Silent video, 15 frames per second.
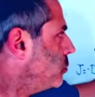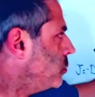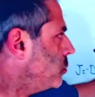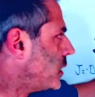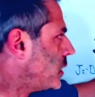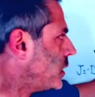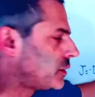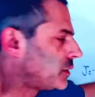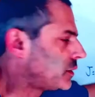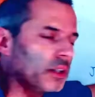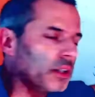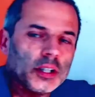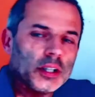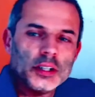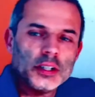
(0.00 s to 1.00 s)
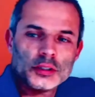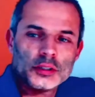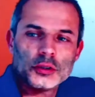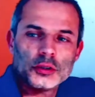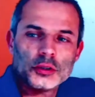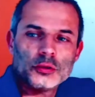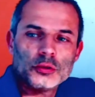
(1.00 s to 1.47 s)
but uh, its
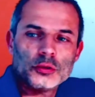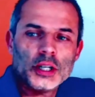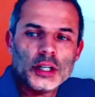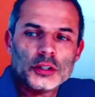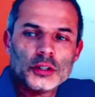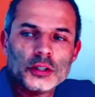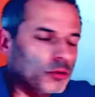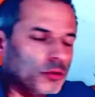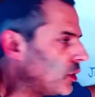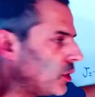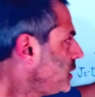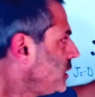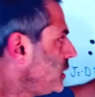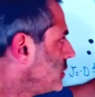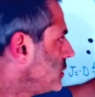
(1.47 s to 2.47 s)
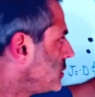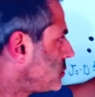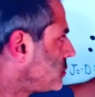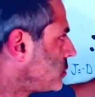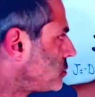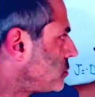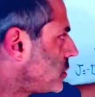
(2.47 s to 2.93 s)
concentration gradient is
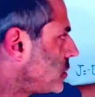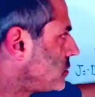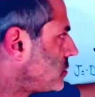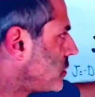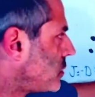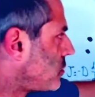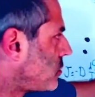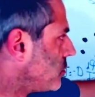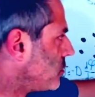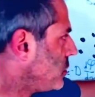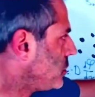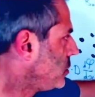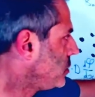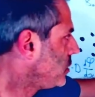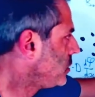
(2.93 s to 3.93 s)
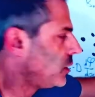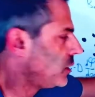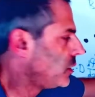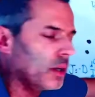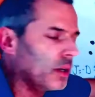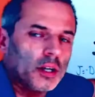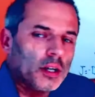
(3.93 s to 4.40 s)
what drives it through
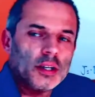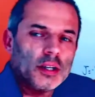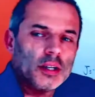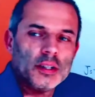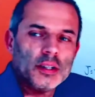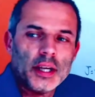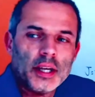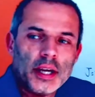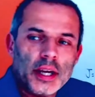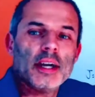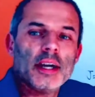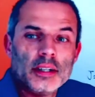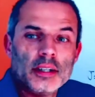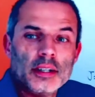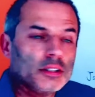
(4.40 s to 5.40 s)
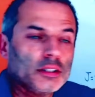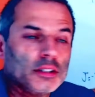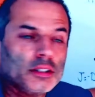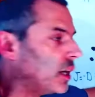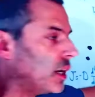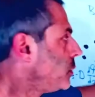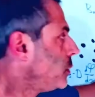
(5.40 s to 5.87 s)
and in the air it's
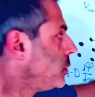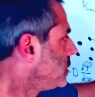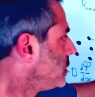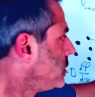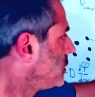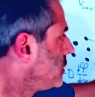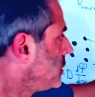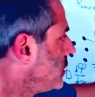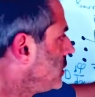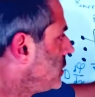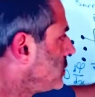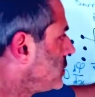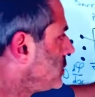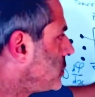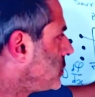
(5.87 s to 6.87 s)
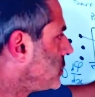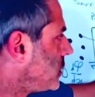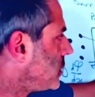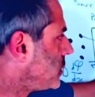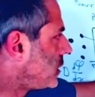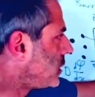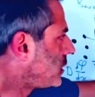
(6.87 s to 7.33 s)
lower so
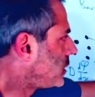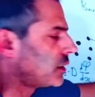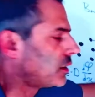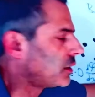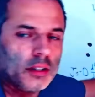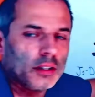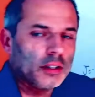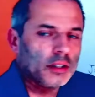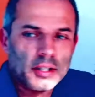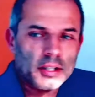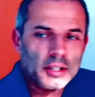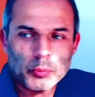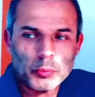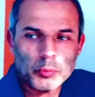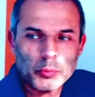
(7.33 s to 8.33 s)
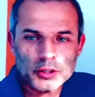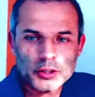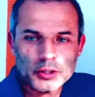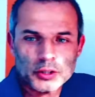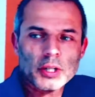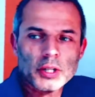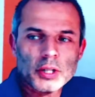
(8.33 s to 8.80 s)
it can be
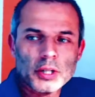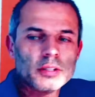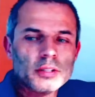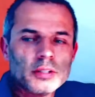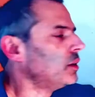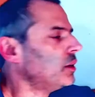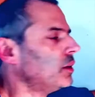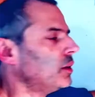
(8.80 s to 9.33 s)
extracted